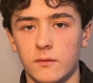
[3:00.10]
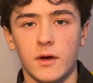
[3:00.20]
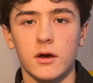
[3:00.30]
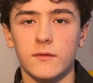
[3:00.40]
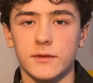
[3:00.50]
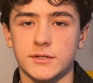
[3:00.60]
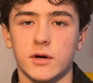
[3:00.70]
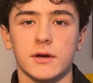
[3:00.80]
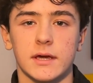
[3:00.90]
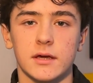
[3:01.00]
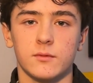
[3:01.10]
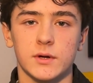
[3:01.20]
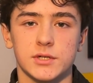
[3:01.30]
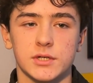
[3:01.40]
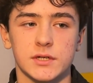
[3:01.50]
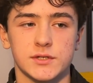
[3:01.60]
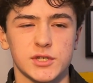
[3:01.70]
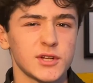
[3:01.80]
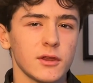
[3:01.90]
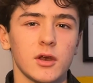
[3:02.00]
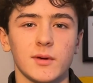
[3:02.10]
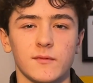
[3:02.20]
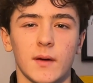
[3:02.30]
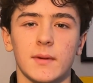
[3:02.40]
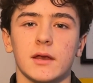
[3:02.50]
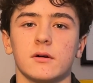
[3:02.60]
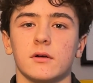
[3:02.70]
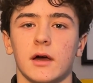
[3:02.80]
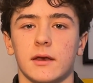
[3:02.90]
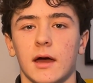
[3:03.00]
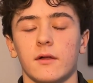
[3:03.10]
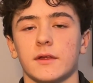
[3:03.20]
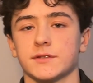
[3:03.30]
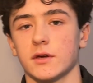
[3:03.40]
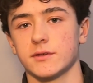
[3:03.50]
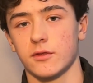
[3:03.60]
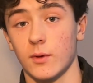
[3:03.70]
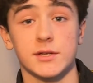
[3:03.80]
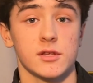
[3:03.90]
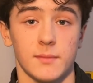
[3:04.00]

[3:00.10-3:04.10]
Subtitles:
gone over the tourniquet, which is just a little bit of my medical, and now let's get to the rest of the